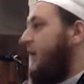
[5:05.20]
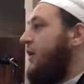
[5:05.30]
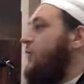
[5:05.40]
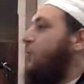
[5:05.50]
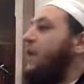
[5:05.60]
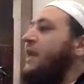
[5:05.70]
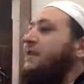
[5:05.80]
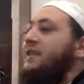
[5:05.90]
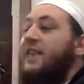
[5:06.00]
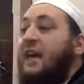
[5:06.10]
are not
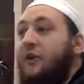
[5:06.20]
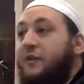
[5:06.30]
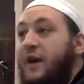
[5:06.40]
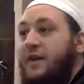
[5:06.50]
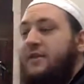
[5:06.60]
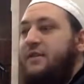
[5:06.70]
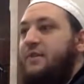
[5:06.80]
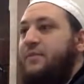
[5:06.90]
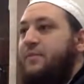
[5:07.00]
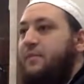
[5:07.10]
willing to
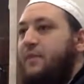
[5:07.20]
sacrifice